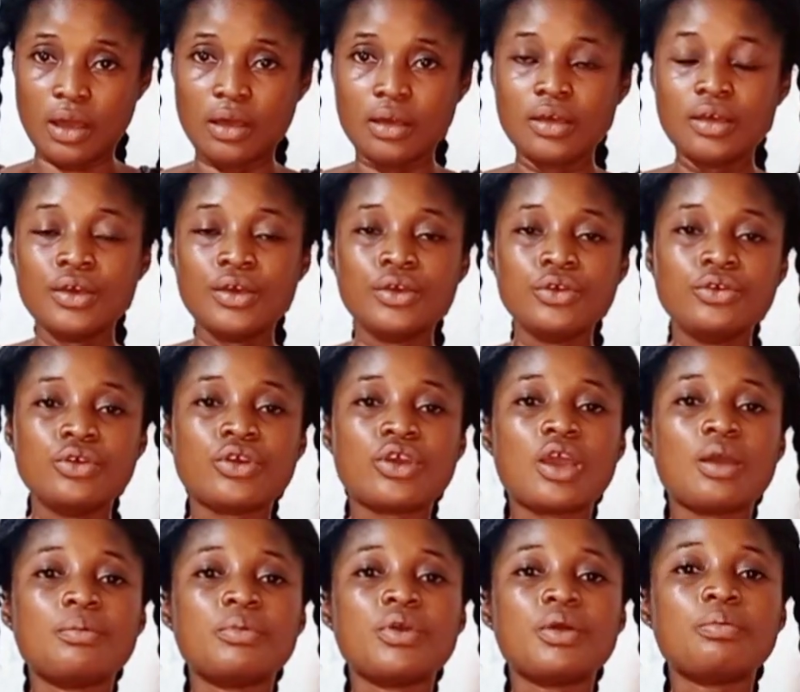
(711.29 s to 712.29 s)

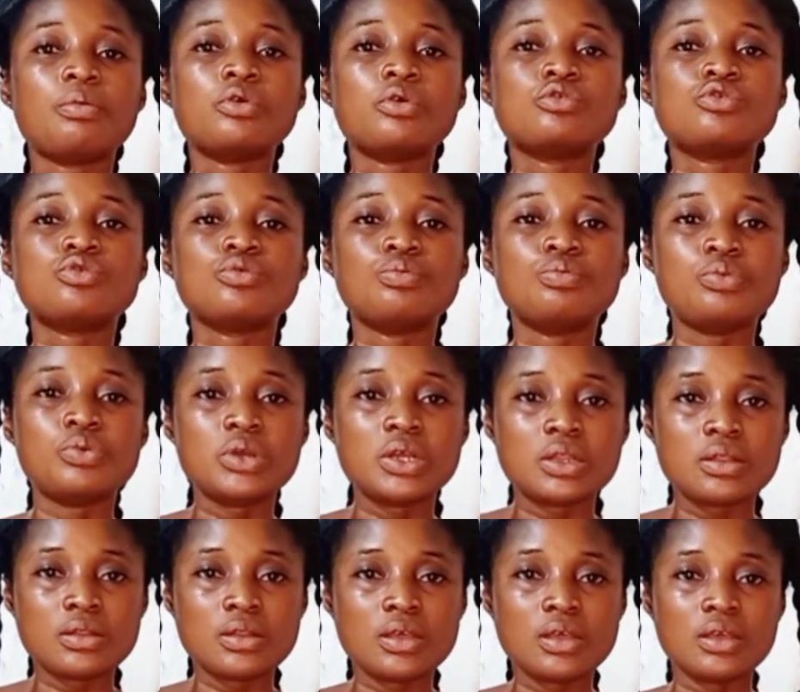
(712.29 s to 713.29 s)
You can be able to
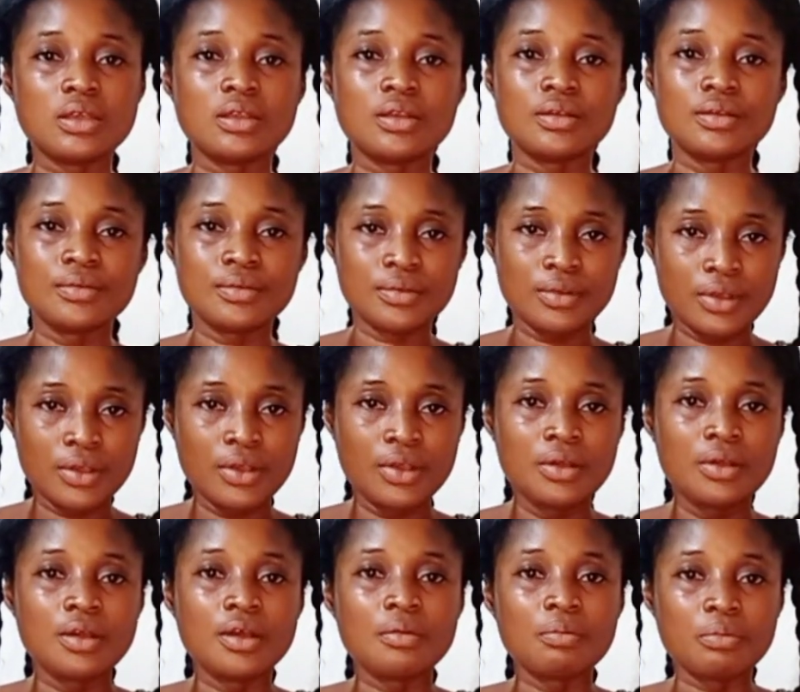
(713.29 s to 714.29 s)
breathe in
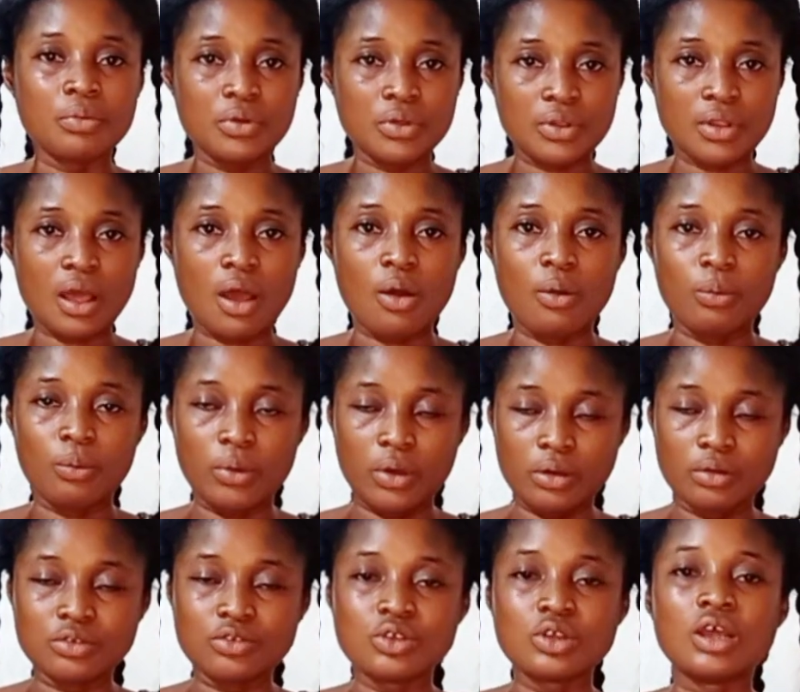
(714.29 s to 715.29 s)
and breathe out
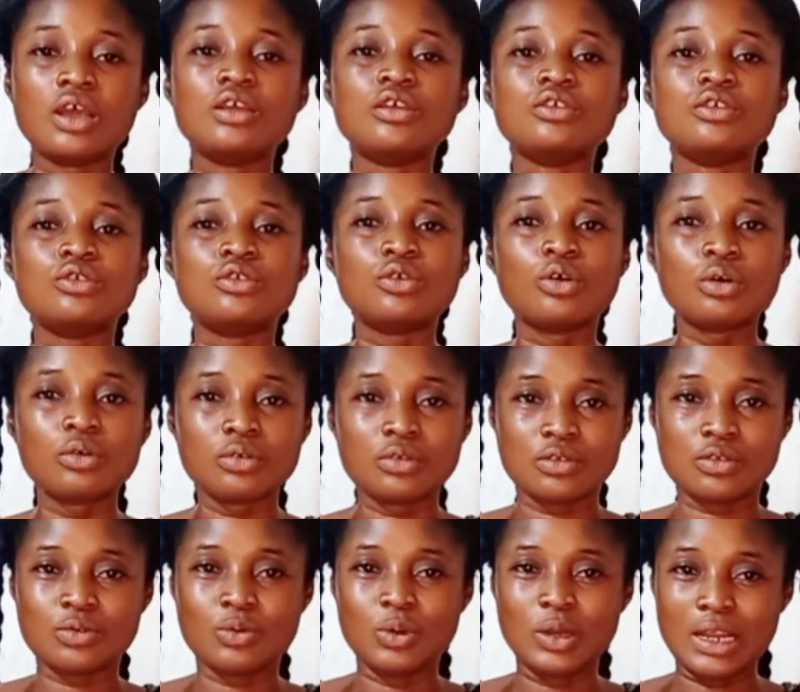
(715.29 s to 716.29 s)
well so that you don't
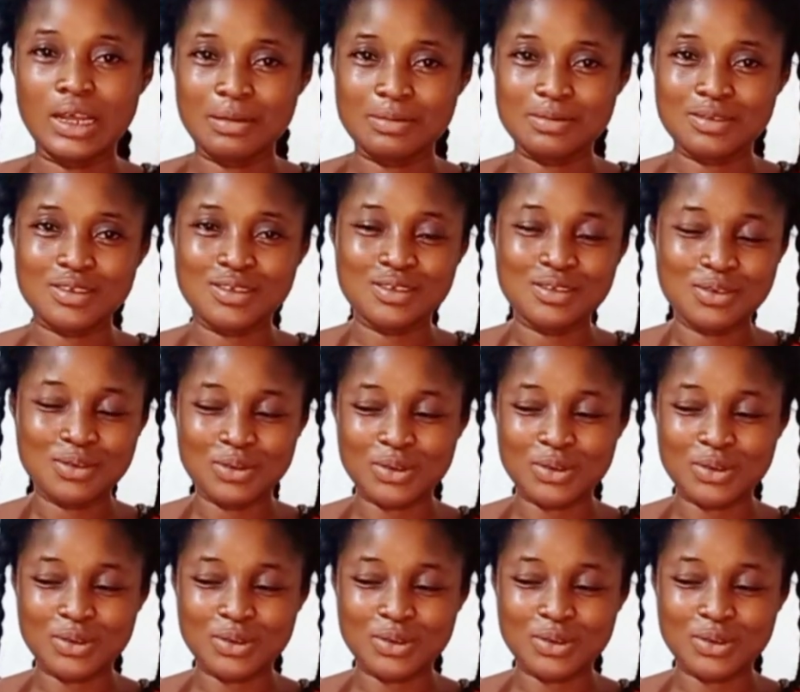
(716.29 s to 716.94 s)
collapse.